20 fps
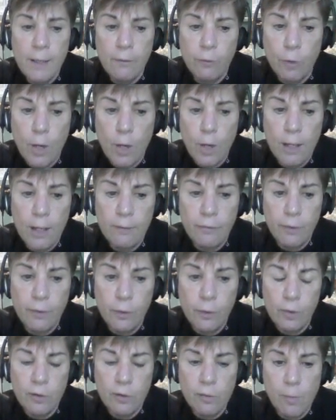For
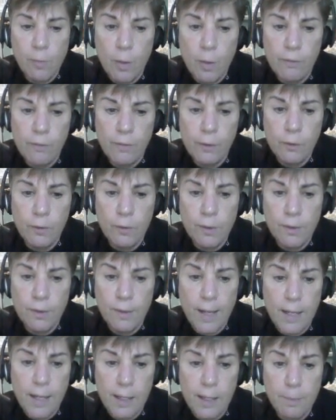iPhone and smartphones,
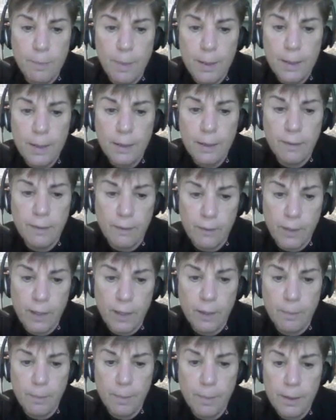$80,
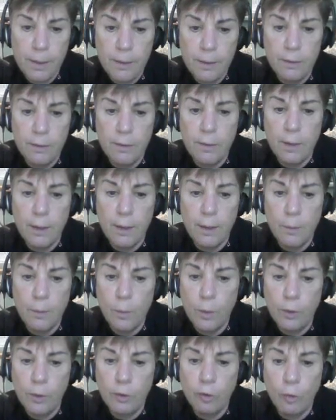$79. It
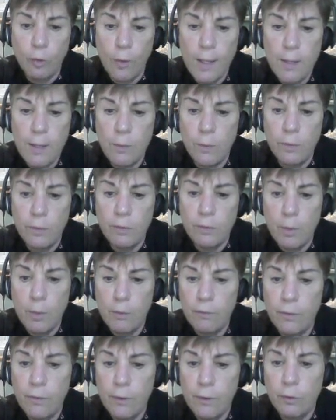works great with
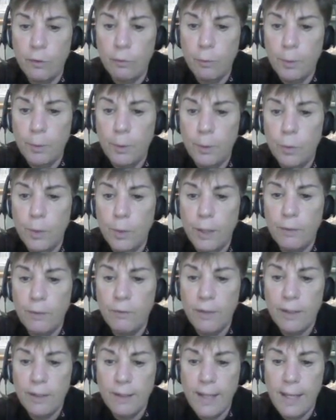smartphones for recording
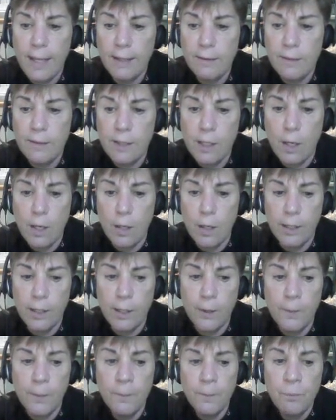fantastic
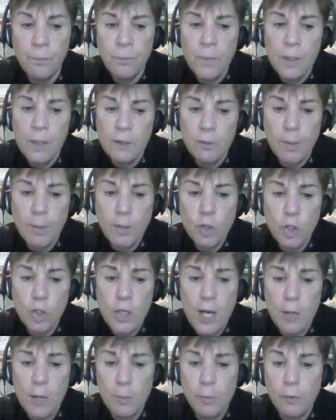audio,
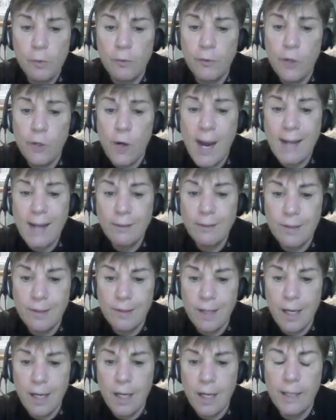especially helpful if you're
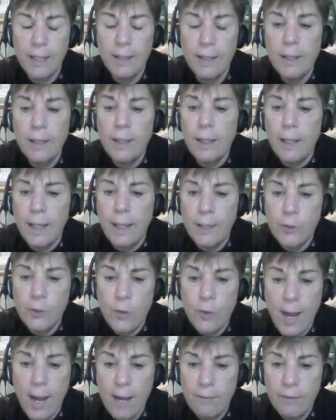outside and you
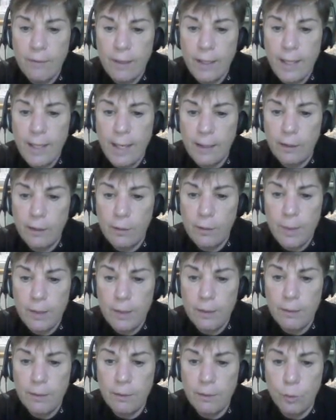have any
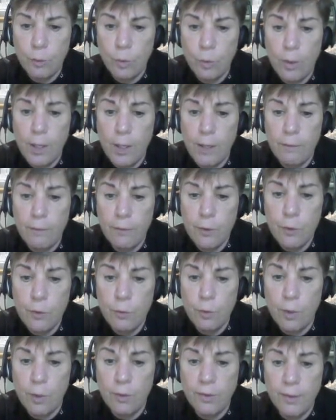elements, or if
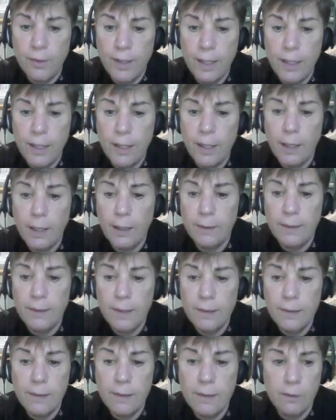you are standing a
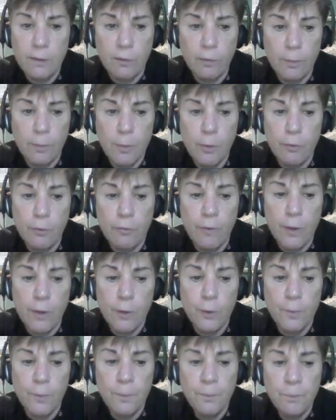distance from your
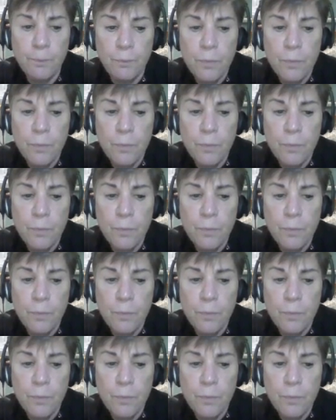phone.